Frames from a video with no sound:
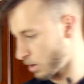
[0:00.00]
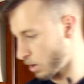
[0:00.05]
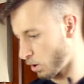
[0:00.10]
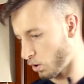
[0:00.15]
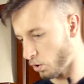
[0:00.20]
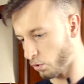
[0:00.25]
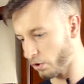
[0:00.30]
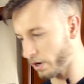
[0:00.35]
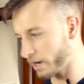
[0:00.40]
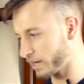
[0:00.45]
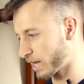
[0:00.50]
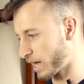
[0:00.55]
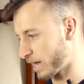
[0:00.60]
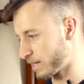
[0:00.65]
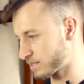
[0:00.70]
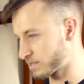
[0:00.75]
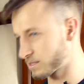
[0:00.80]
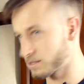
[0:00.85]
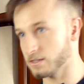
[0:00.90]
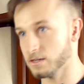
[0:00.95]
All right,
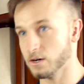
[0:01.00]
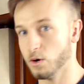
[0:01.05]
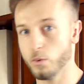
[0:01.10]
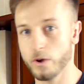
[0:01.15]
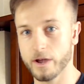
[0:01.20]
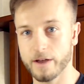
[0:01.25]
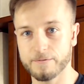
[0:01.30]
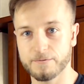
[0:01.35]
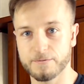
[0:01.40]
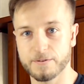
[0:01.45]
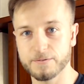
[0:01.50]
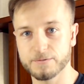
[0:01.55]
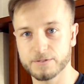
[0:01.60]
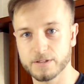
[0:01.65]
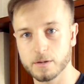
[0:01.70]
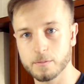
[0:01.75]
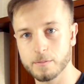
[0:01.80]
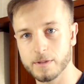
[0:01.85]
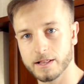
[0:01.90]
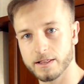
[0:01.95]
guys, we have
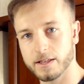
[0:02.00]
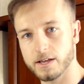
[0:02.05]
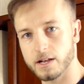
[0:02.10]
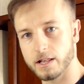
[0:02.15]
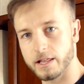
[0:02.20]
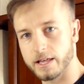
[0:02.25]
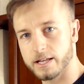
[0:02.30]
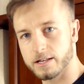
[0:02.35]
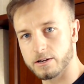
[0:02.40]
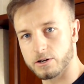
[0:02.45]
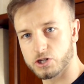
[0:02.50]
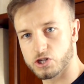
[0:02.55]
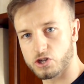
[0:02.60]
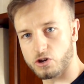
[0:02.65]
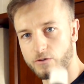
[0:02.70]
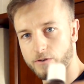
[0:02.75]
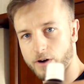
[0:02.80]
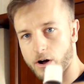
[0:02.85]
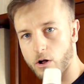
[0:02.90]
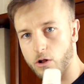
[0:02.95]
15 milliliters
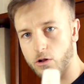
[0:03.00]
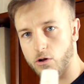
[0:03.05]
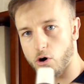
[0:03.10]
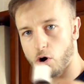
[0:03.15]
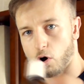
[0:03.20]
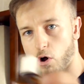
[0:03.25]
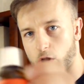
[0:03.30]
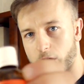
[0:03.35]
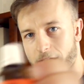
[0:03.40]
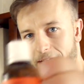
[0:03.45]
of alcohol